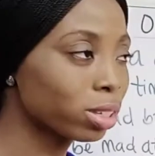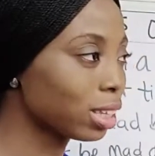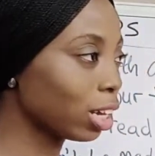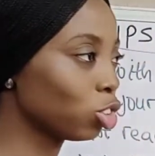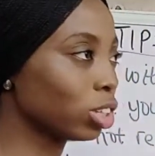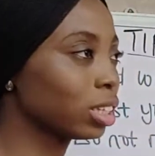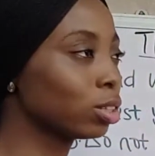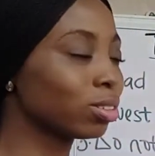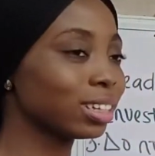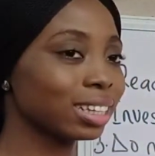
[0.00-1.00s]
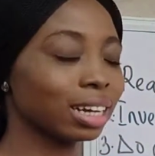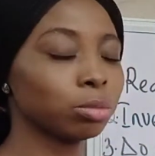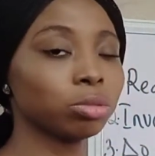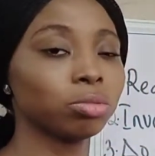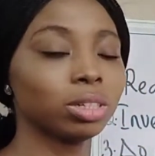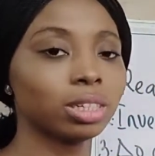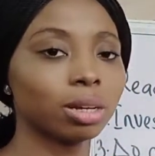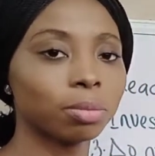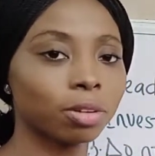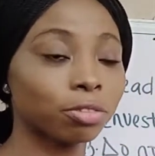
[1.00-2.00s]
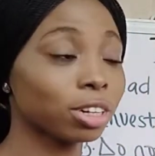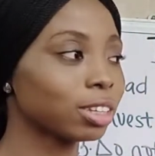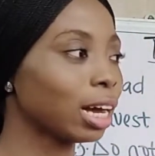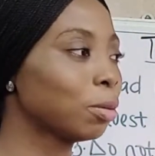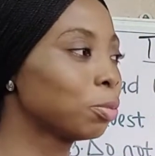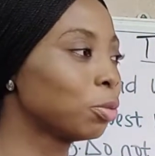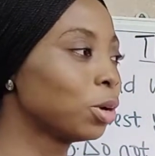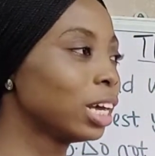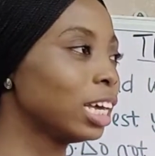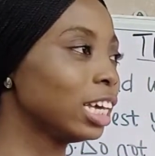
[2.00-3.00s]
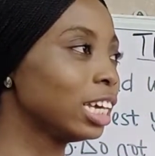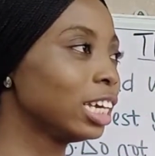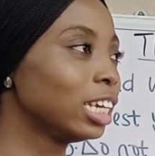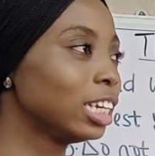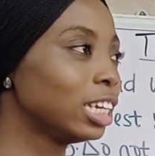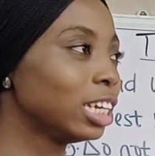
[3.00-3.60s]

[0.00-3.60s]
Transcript: that you just need to take time to read them. For example, in